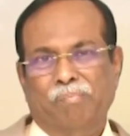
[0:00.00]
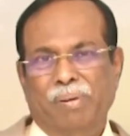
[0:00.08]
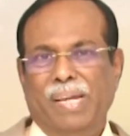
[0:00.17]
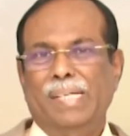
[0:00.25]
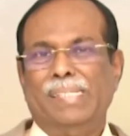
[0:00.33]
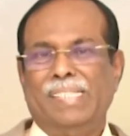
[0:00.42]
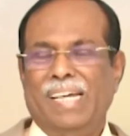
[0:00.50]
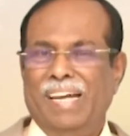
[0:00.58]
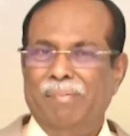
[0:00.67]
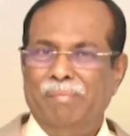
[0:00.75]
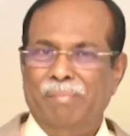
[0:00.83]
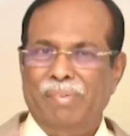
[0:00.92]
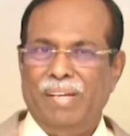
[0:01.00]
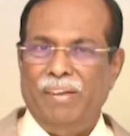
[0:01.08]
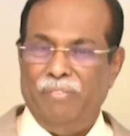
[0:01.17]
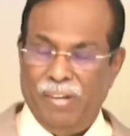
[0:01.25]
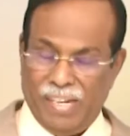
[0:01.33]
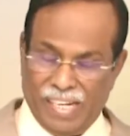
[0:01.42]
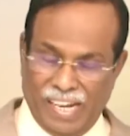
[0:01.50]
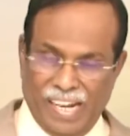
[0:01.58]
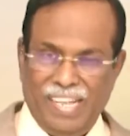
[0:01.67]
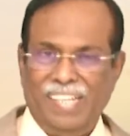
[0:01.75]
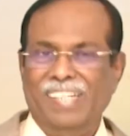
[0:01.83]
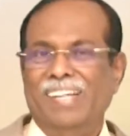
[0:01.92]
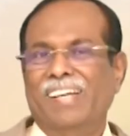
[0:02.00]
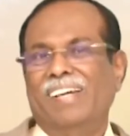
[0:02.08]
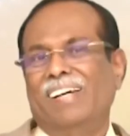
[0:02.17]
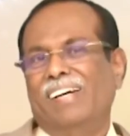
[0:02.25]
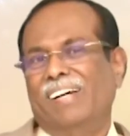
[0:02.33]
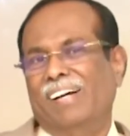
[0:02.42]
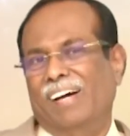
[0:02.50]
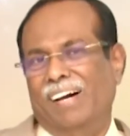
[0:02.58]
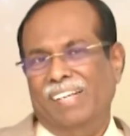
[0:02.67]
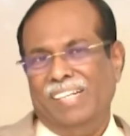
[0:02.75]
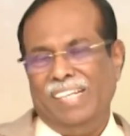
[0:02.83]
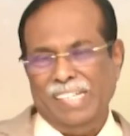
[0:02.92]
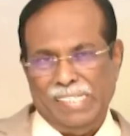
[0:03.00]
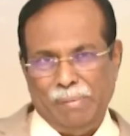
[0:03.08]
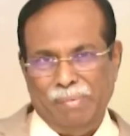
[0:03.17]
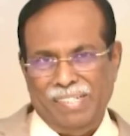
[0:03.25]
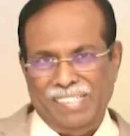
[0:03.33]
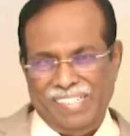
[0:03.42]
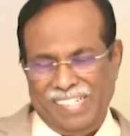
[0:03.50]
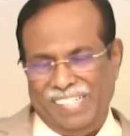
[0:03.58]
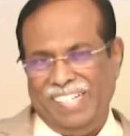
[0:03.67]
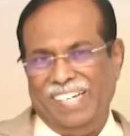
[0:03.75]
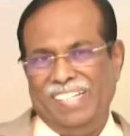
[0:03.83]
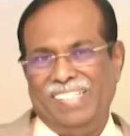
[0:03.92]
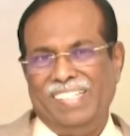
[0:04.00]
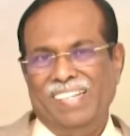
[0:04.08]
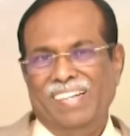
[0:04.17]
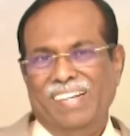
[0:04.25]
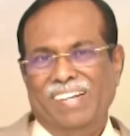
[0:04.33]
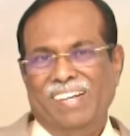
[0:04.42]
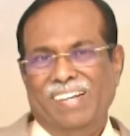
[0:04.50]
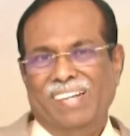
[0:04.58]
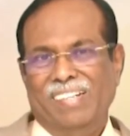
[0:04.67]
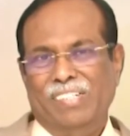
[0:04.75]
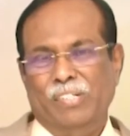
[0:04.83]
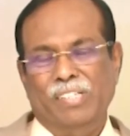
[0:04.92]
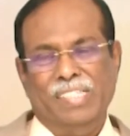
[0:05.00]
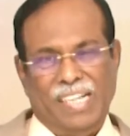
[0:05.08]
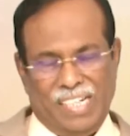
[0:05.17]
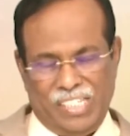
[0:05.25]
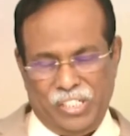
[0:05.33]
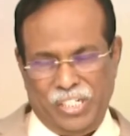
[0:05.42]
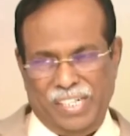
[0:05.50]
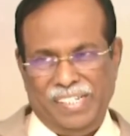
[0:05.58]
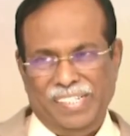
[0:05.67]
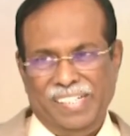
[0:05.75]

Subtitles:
please come if you can on December 30th to Tiruchi